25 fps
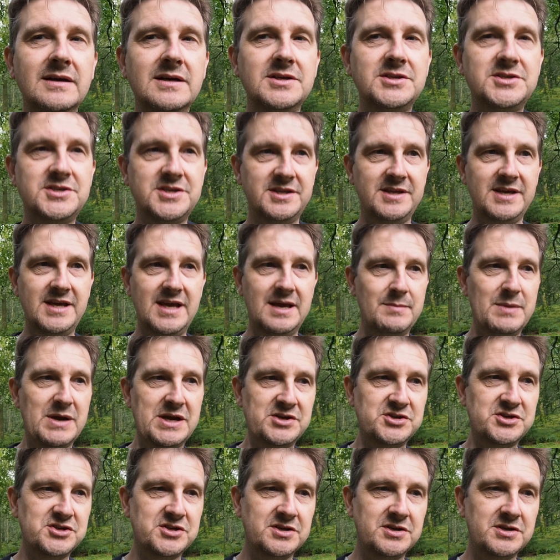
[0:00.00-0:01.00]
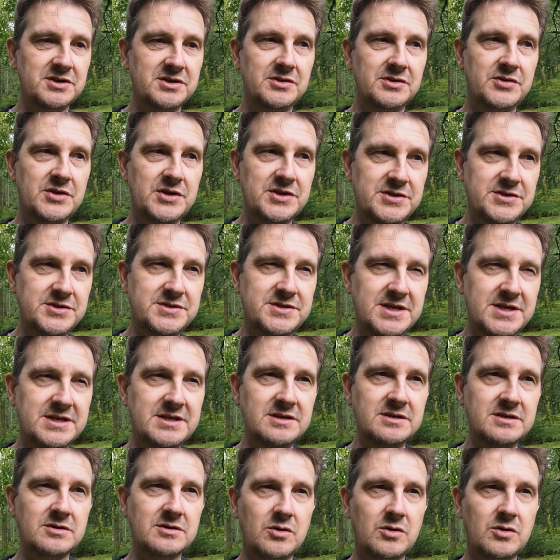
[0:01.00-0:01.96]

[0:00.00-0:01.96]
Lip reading: to the image that didn't